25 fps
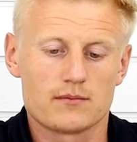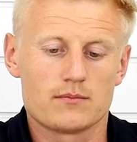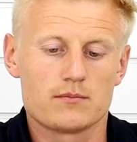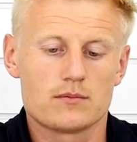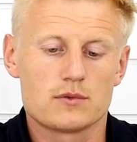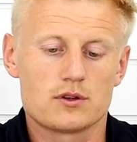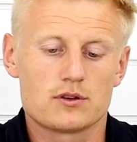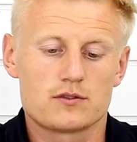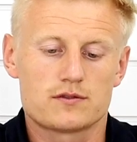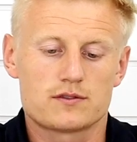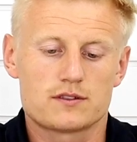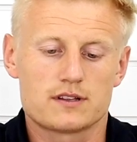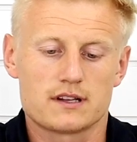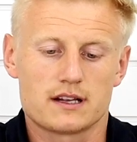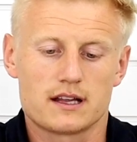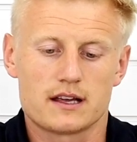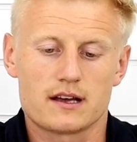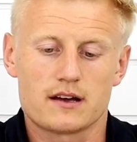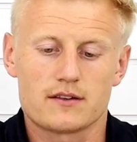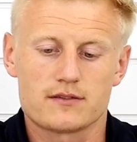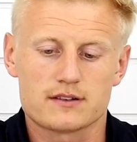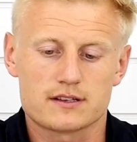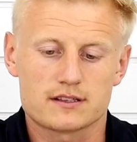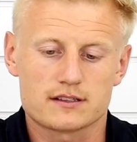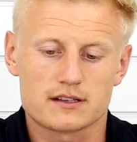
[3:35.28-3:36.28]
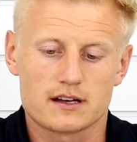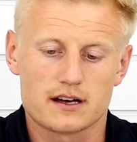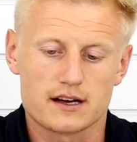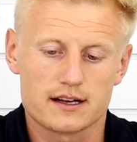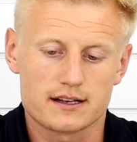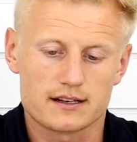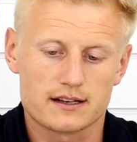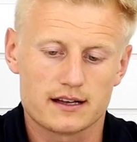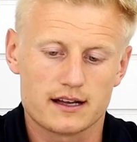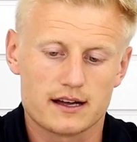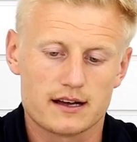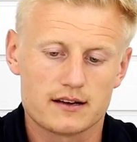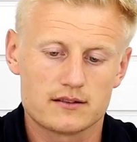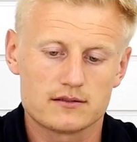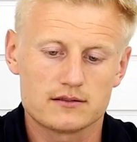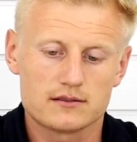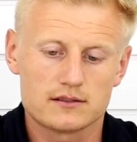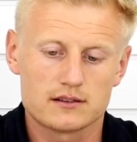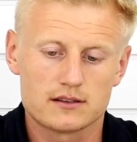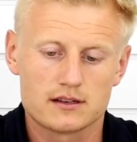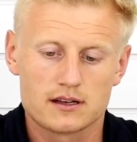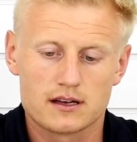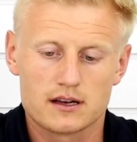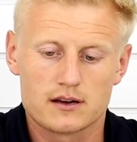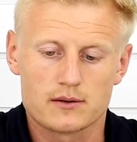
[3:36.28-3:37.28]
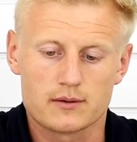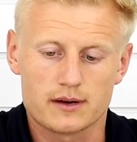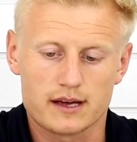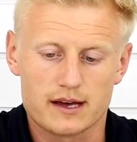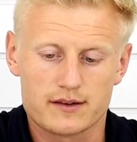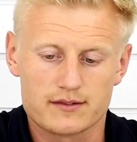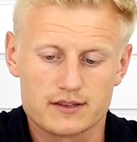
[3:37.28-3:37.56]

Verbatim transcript: Move to the other side now, we